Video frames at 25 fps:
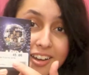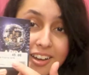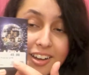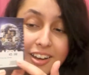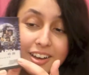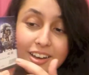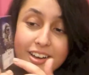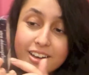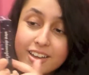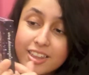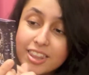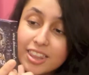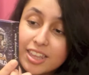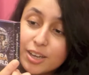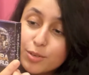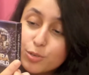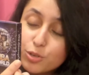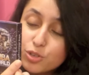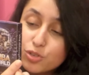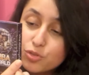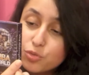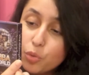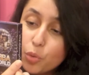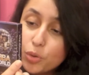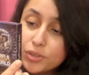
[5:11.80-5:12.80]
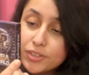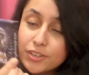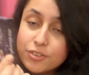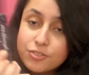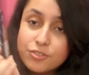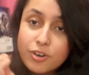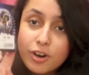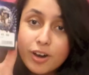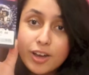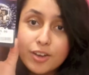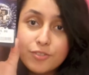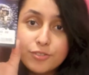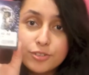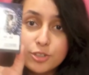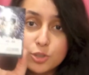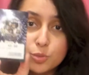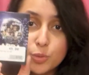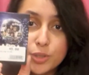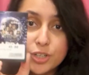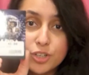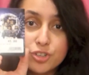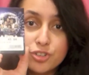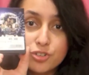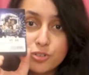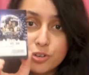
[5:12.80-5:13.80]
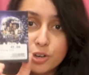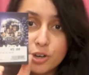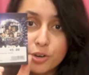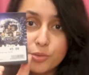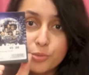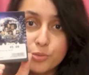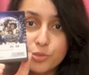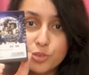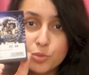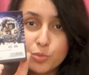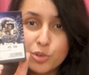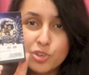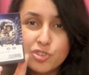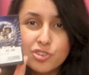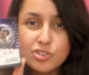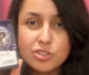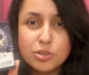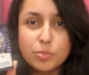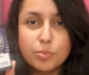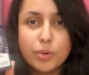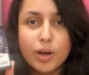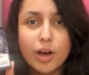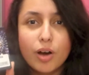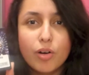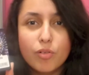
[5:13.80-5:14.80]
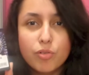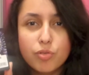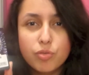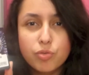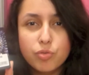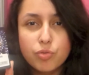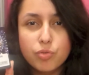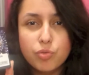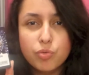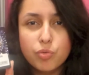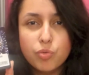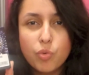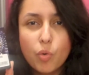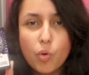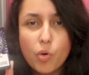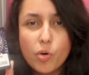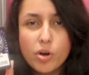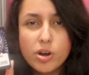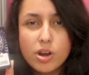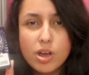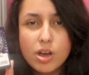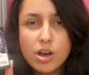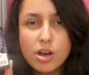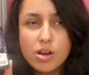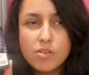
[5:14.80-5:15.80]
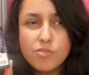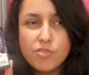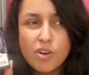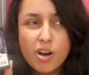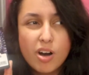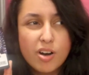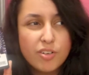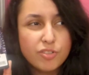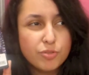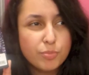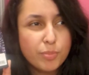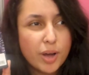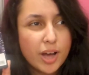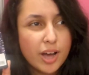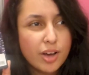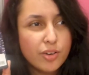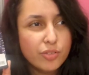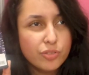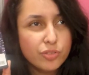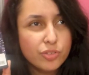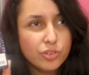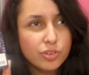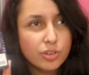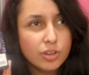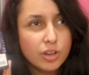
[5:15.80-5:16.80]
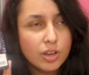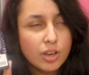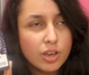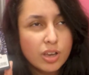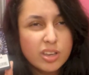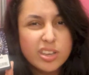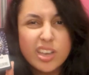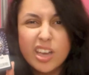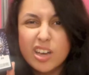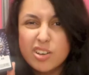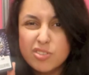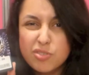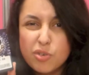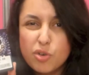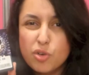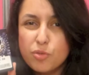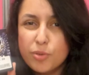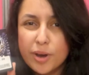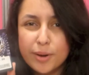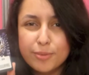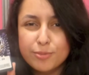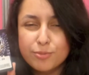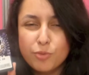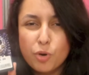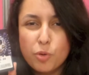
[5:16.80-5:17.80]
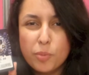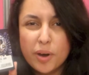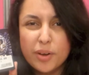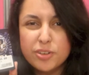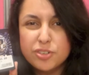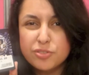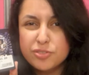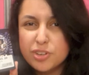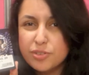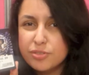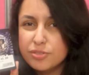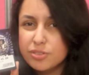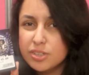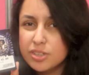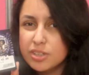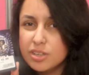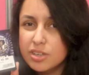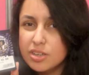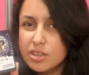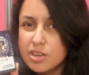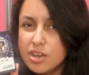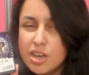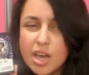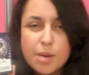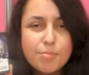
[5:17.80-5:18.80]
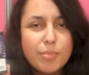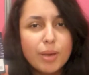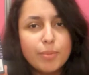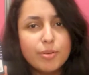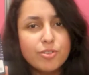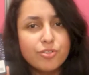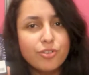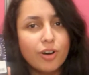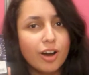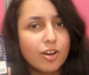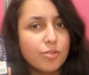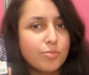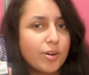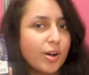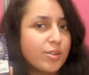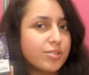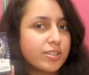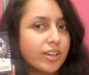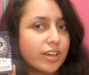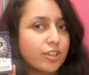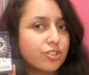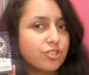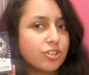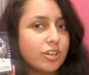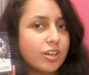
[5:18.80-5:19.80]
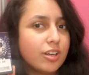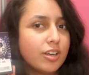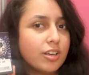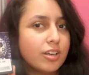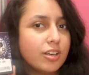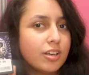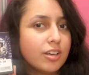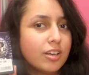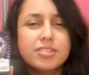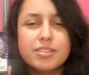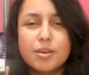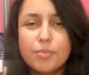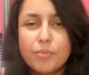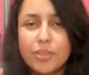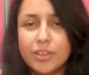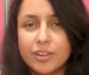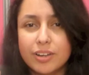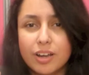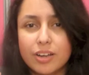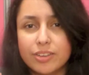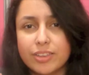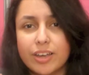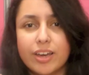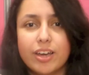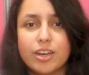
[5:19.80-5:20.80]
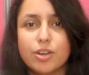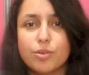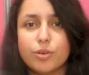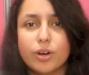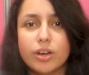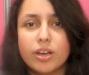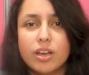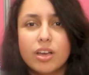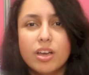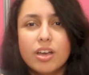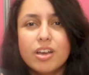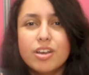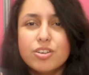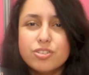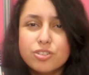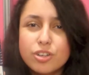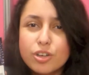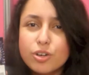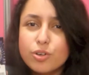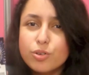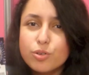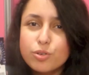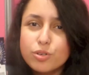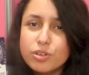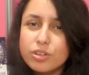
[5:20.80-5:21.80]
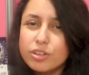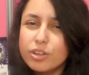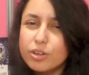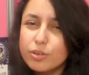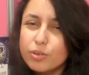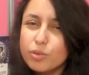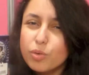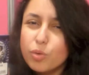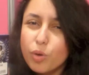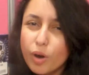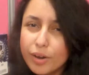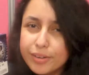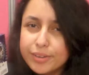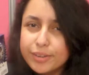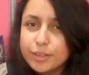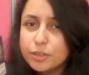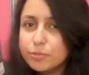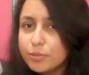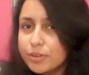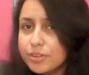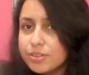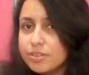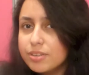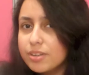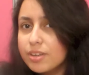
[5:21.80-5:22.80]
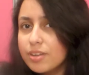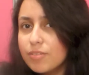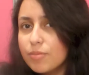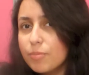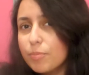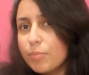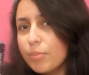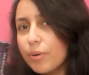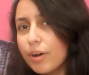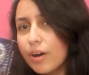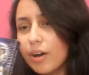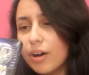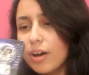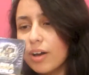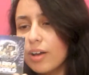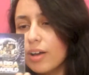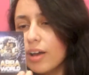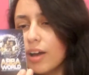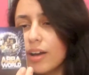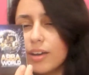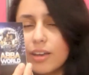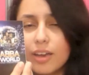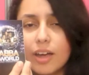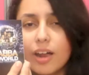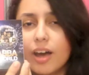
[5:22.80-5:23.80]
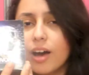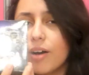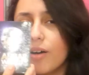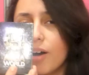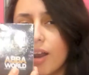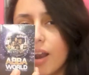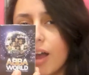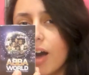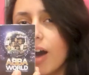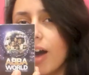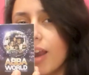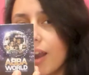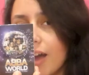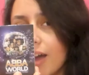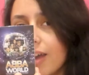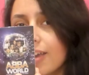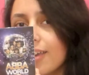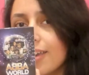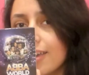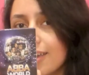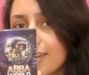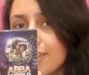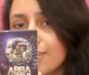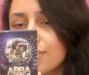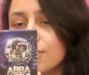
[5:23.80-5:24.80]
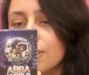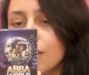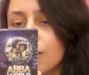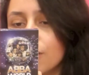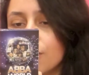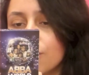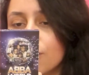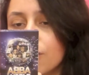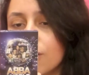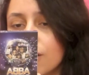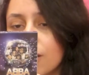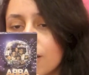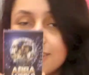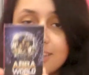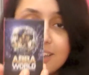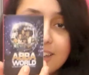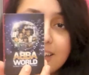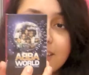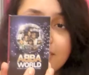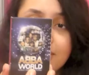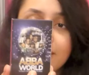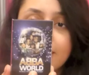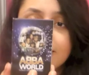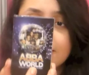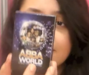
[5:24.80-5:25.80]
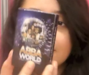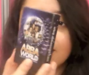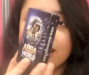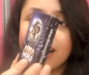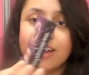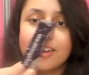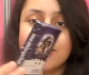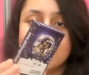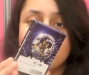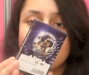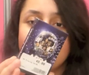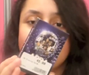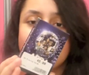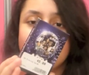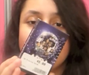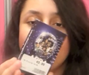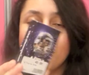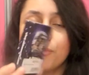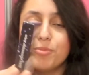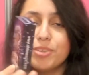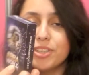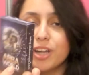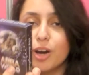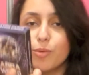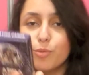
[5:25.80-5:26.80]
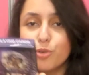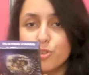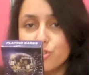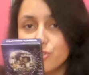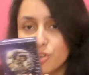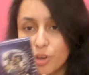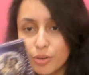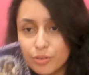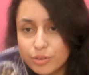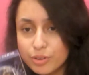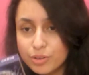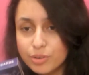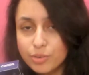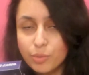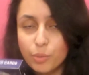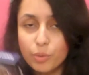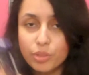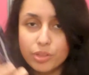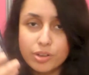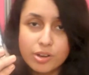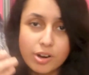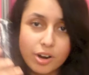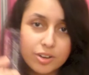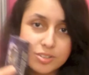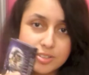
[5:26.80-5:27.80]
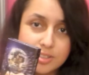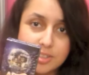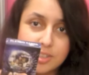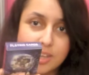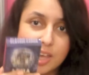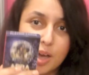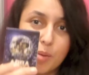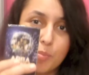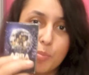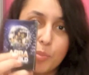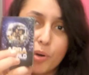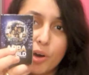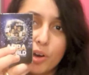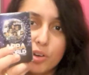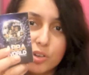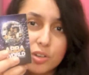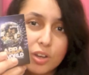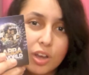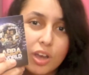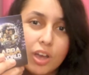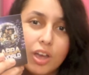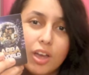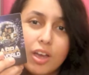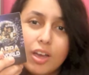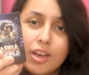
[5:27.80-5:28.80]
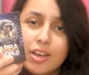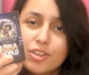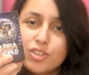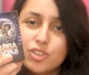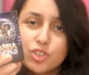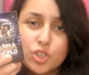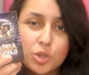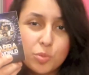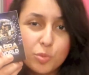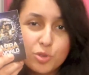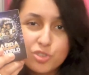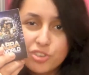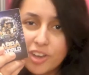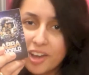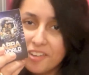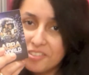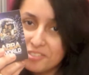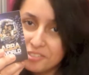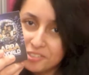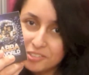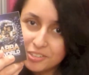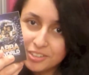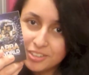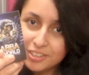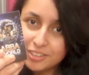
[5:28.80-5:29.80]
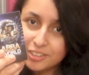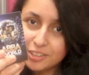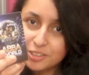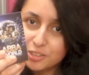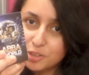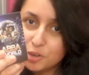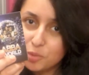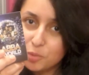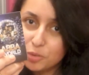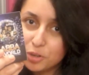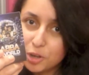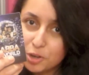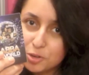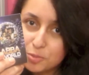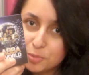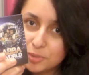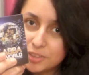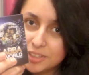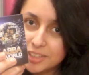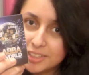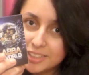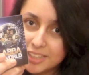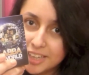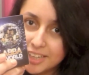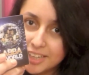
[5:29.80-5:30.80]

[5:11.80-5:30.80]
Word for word: uh, it was 45 Swedish crowns, which is about four and a half pounds yeah, £4, £4.50, maybe £5 actually, something like that anyway. So, you know, quite expensive, but yeah, I, li I like it. So yeah, that's that. Um, I mean, I would show you all the cards in there, but it's too much effort and I don't want to open it